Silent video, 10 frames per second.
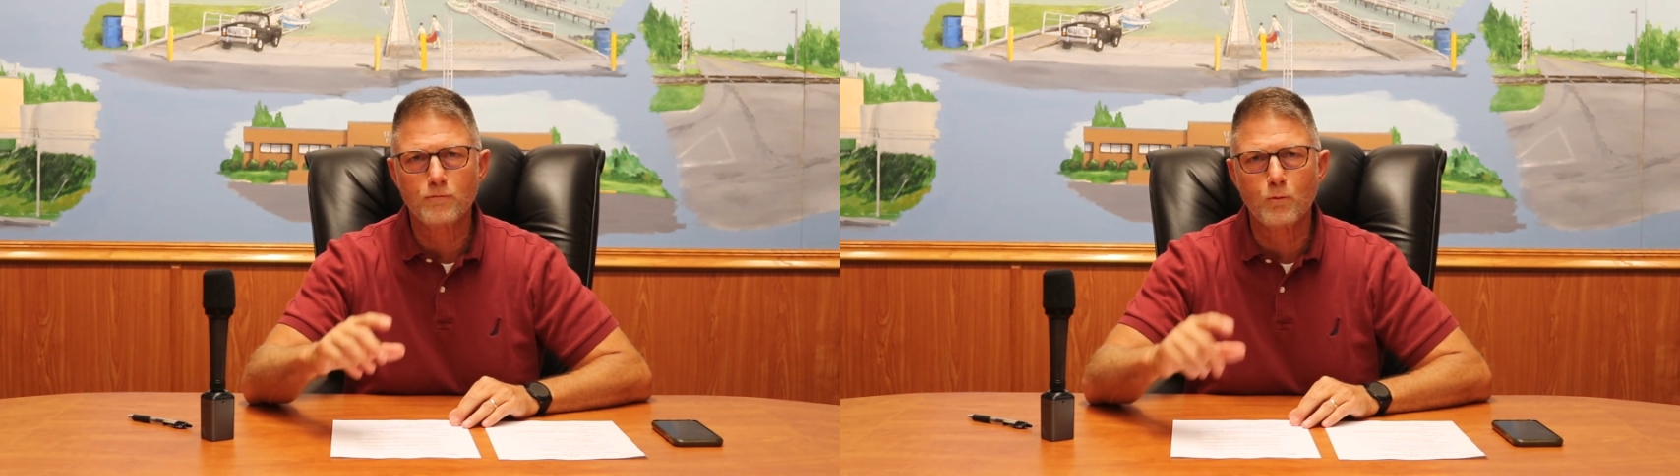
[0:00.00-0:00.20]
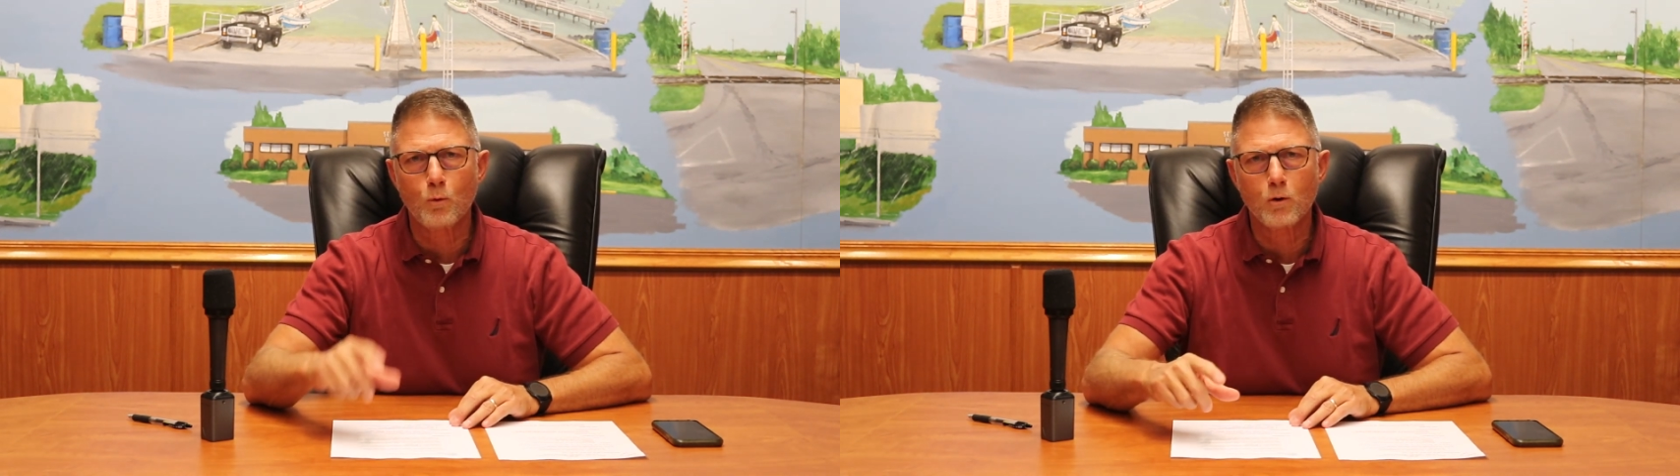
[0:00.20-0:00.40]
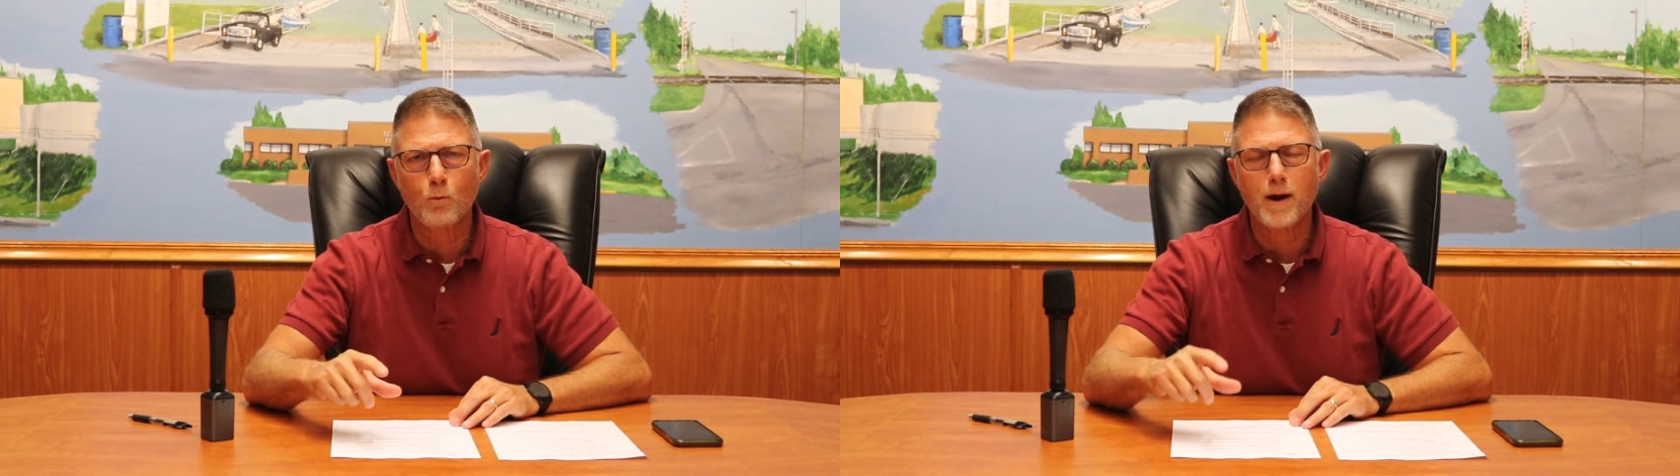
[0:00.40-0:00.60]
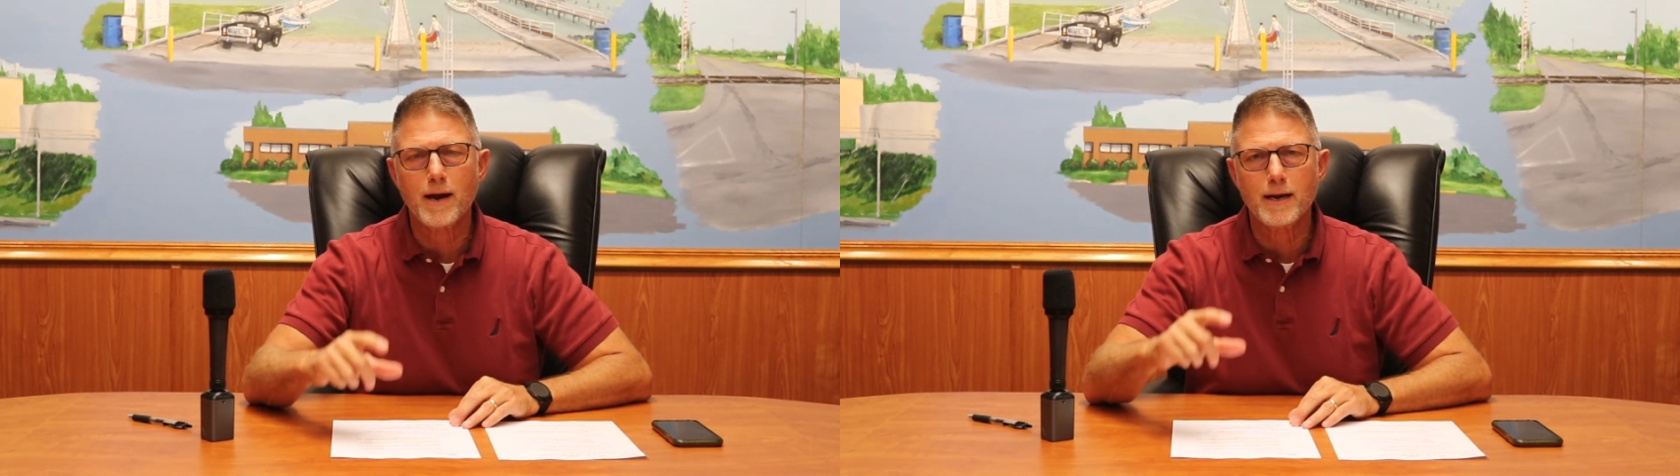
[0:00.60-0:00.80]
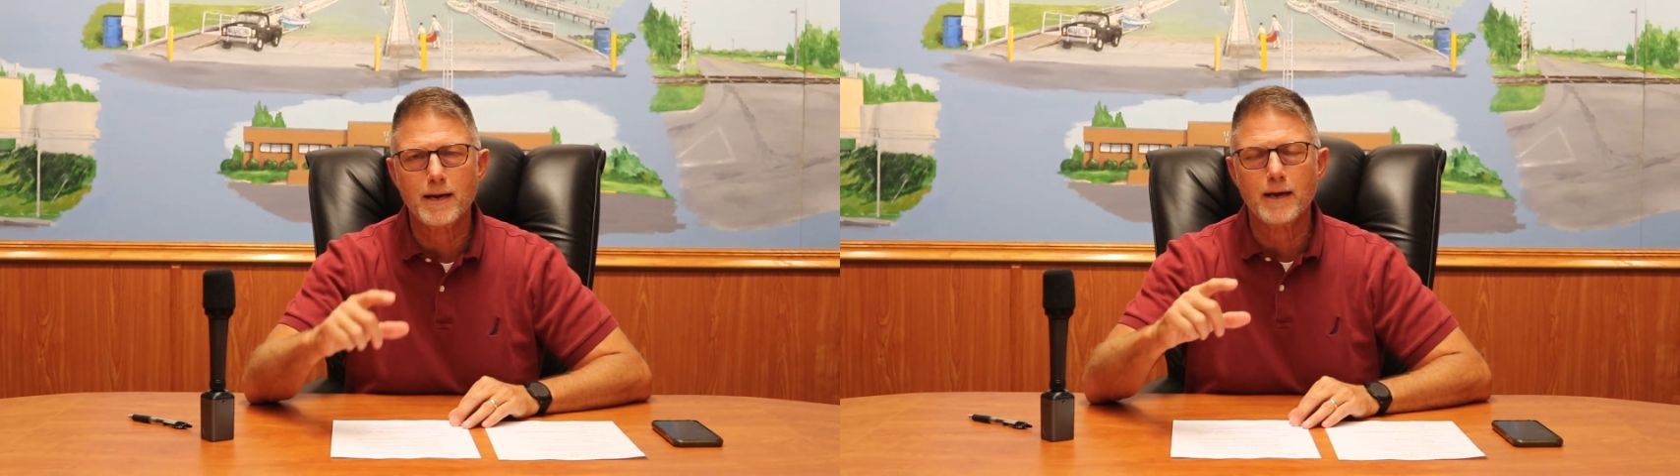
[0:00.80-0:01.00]

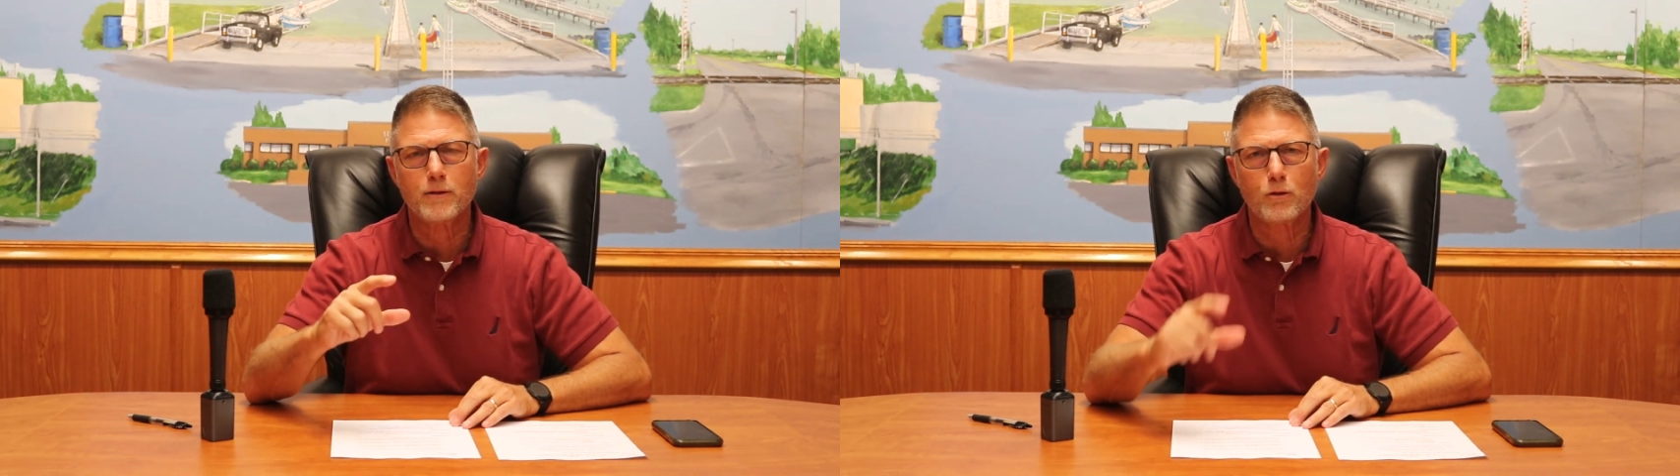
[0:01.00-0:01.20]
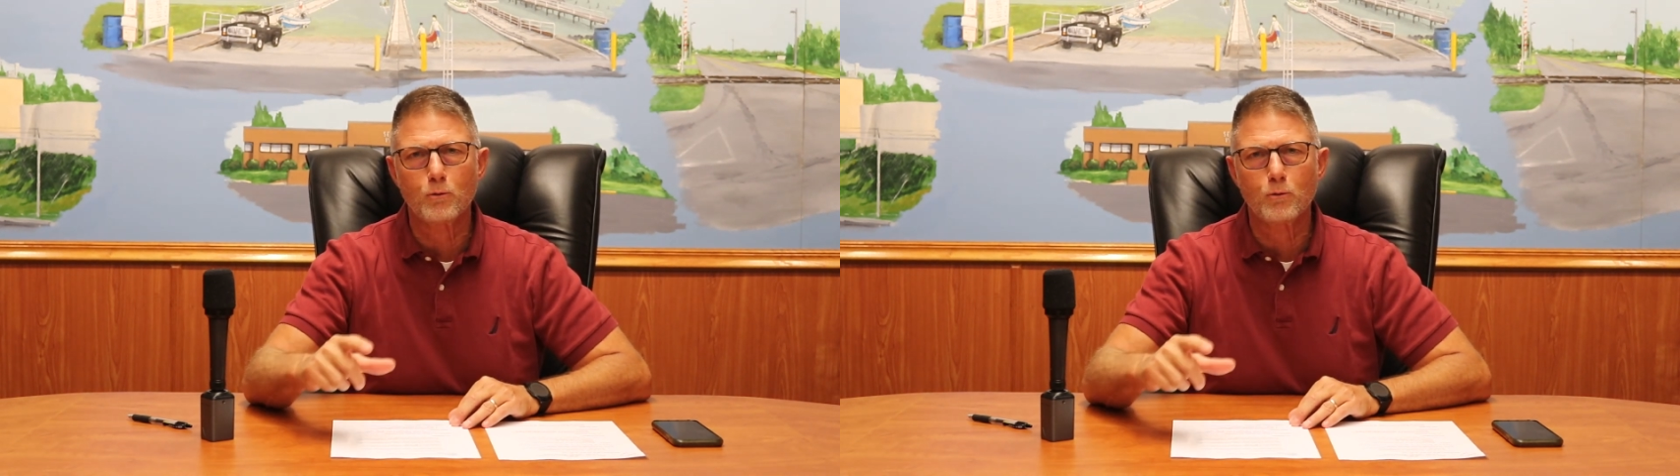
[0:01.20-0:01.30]
four-way and